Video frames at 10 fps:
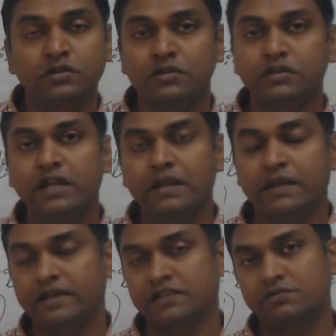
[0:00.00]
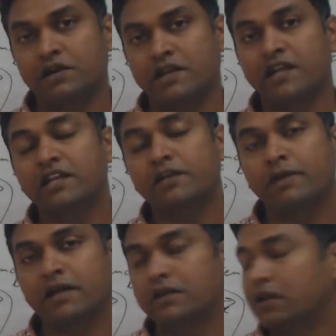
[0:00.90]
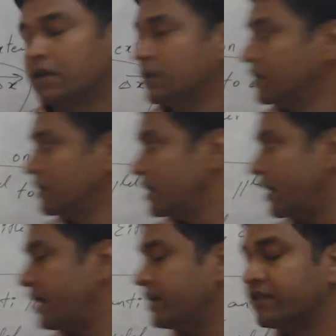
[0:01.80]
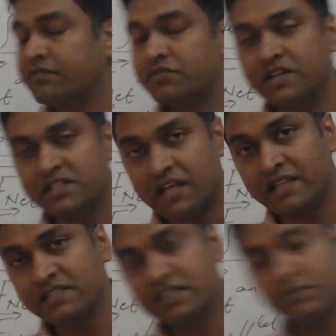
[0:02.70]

delta x bar, anti-parallel, and if it's unstable